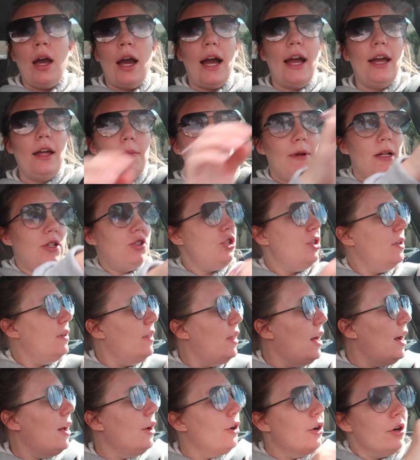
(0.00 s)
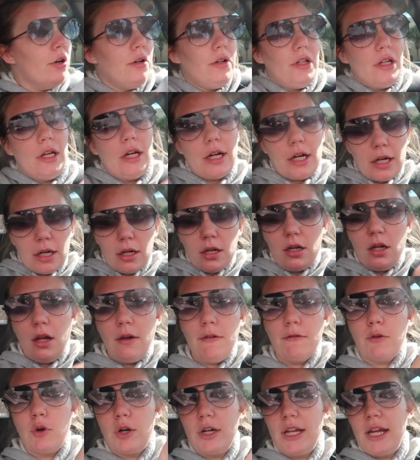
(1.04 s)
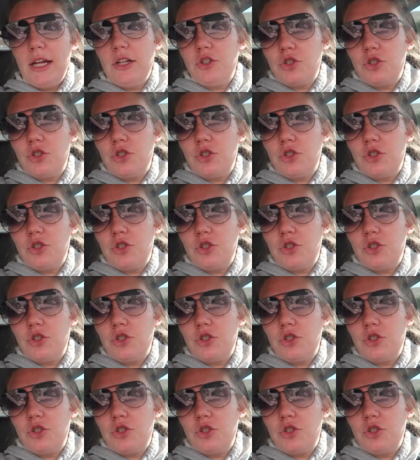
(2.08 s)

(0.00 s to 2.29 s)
I had mentioned that earlier, four day